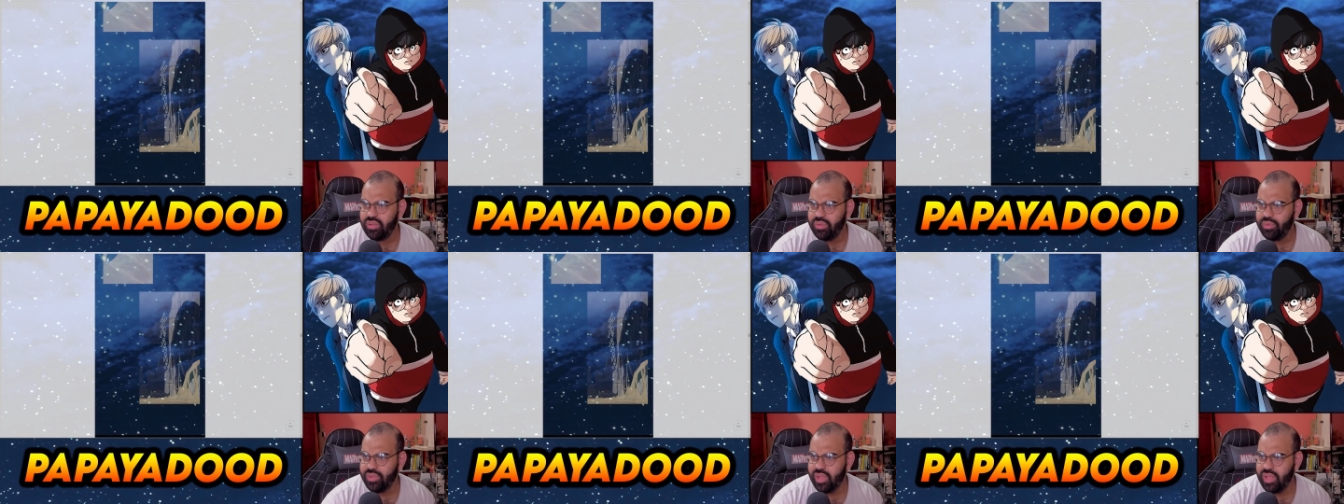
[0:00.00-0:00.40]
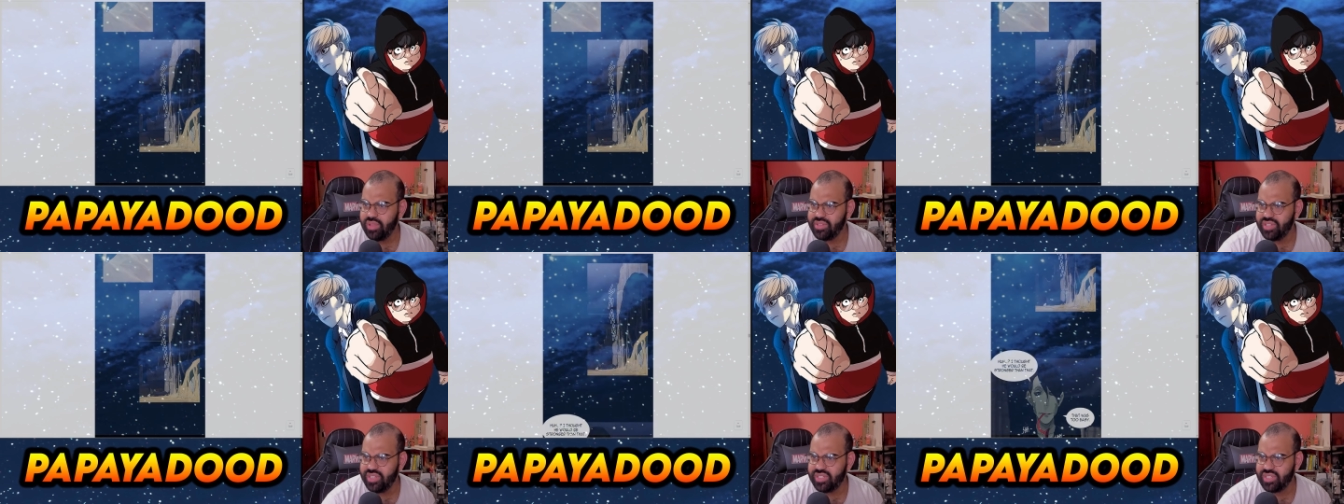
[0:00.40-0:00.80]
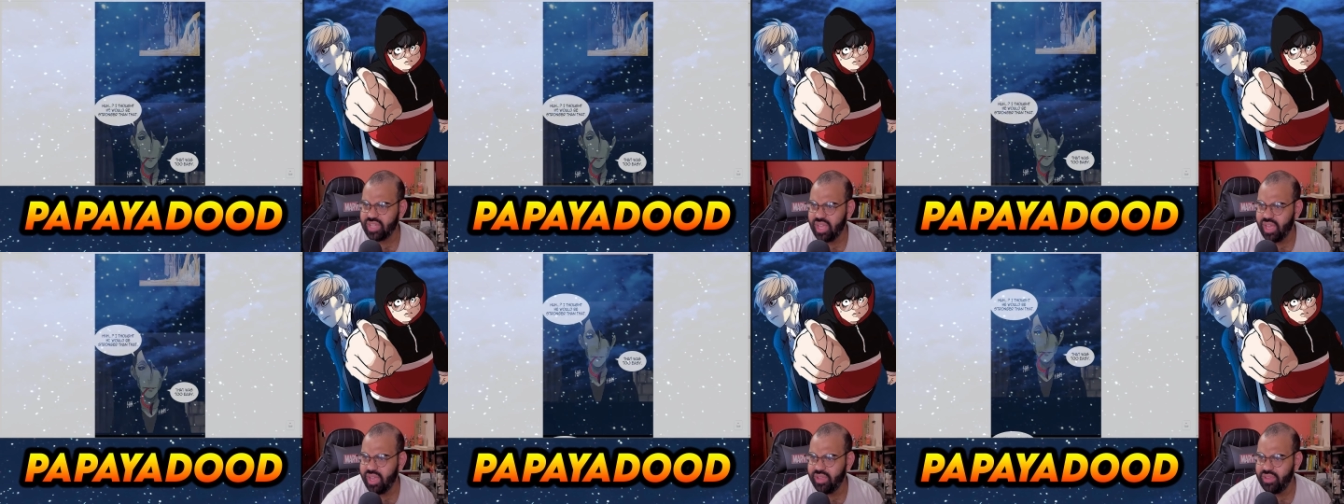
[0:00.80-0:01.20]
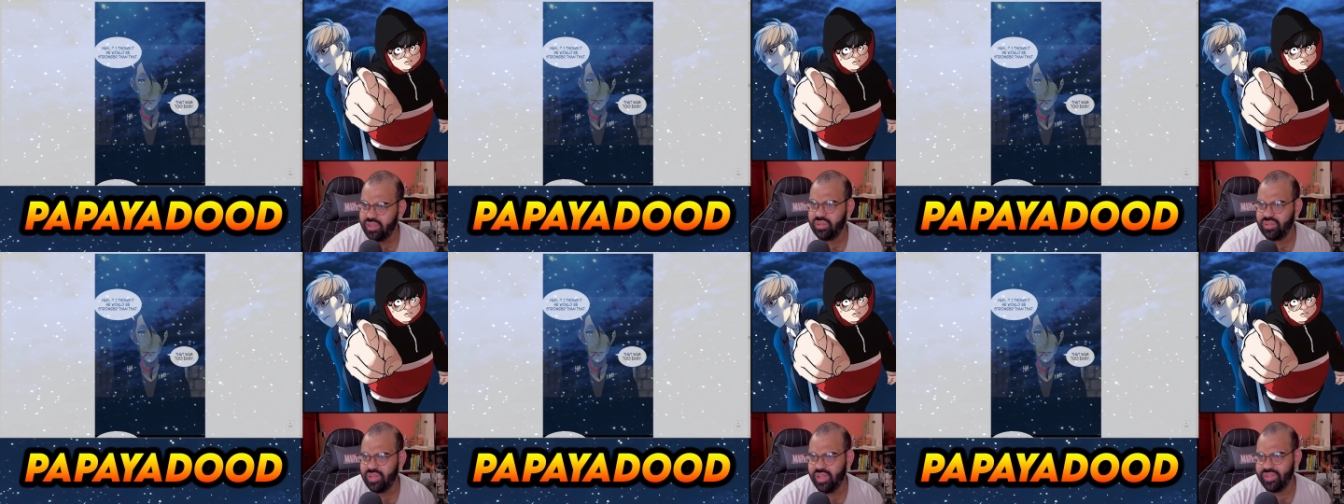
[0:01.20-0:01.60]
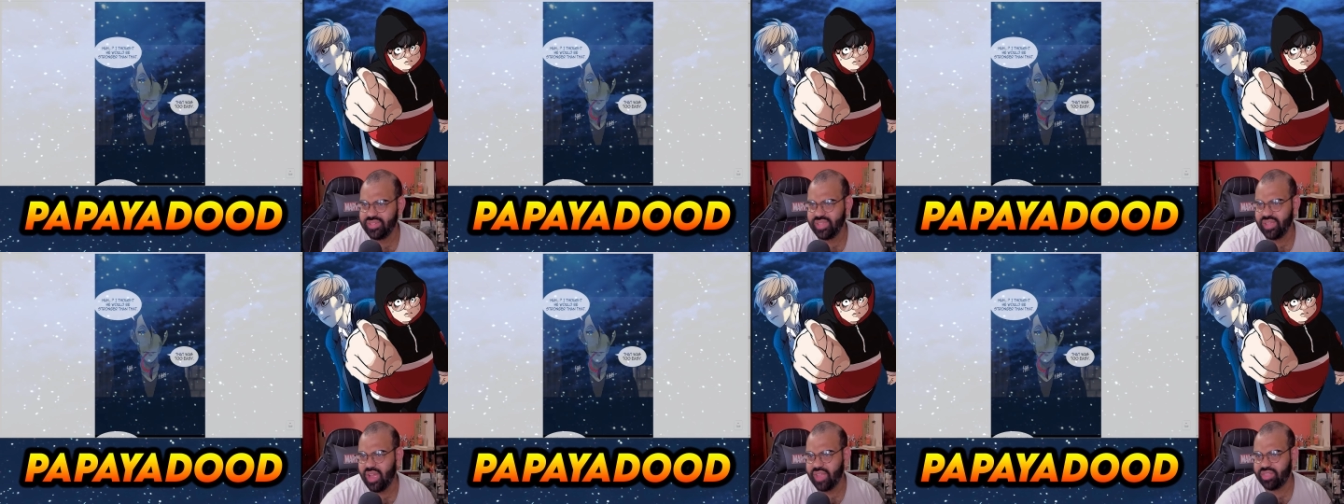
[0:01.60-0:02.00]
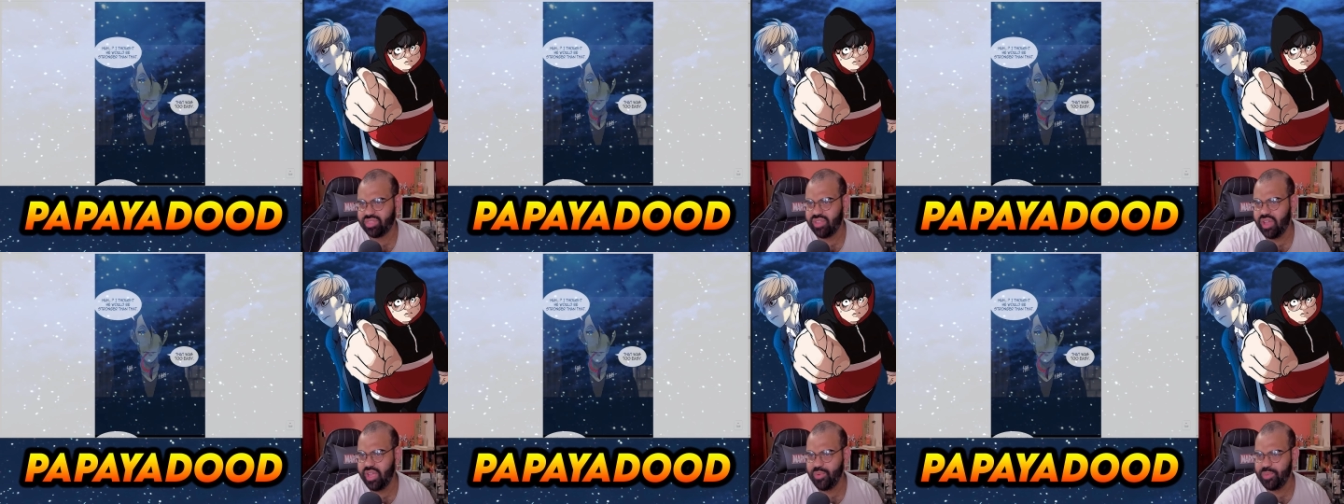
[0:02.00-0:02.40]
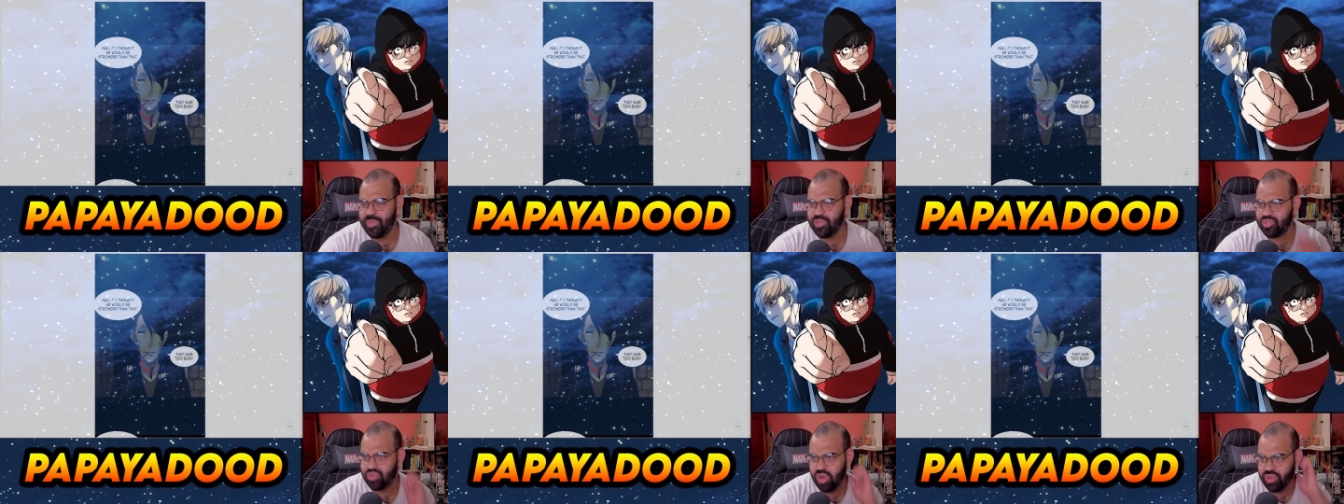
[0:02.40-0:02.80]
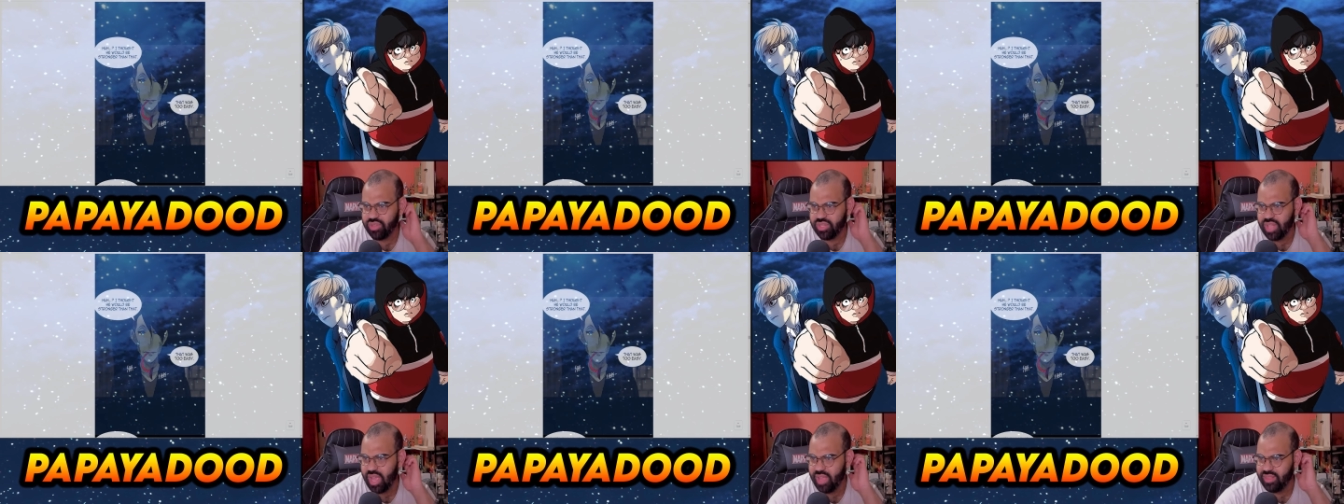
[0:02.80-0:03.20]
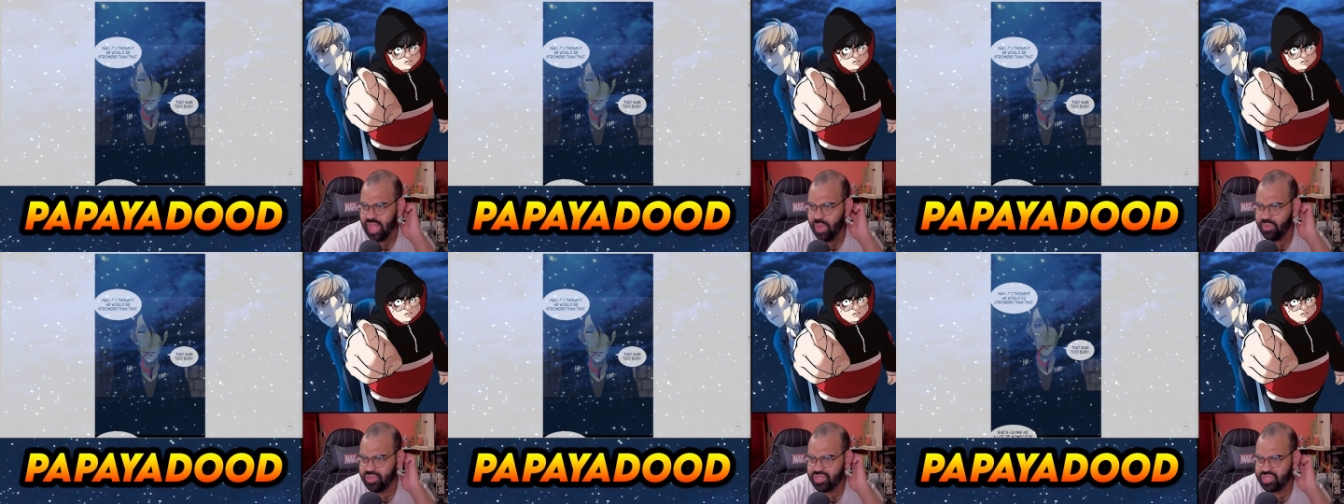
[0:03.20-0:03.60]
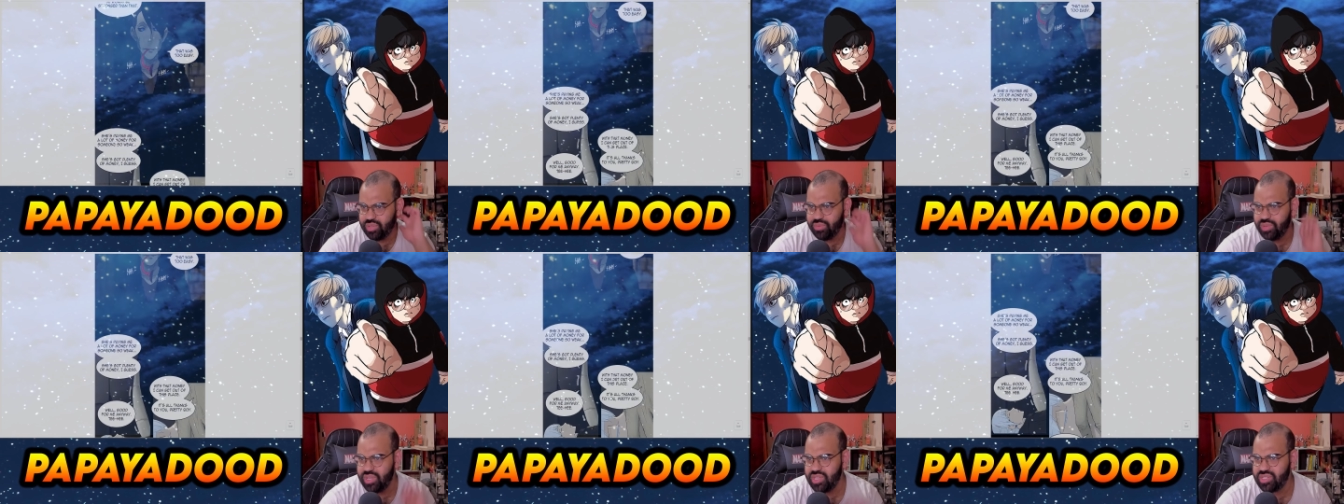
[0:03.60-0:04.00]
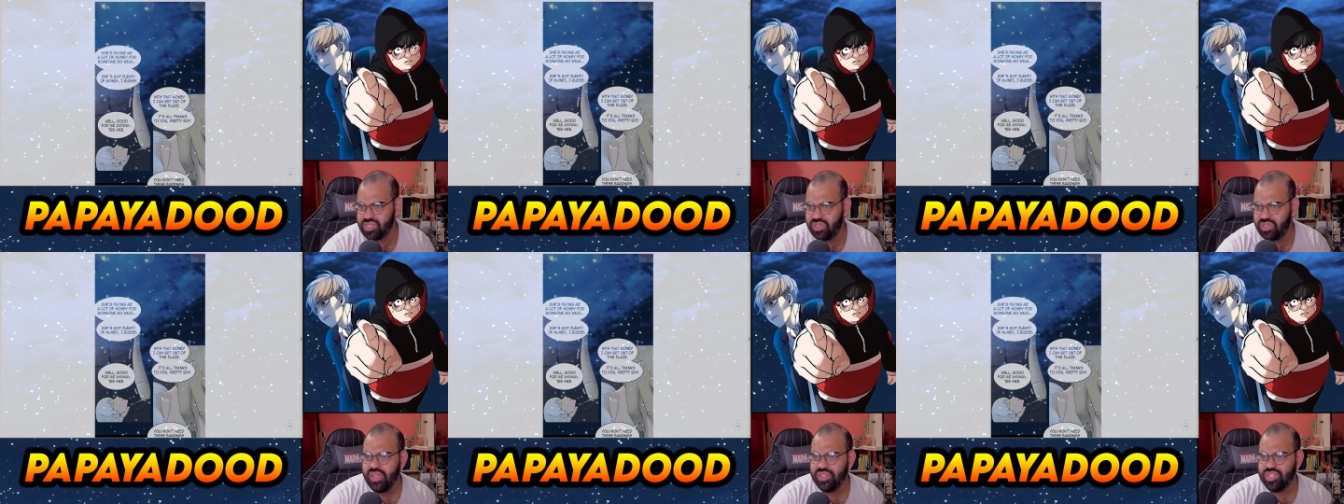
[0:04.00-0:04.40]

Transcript: Who the hell is this guy? He's like, I thought he would be stronger than that. That was too easy.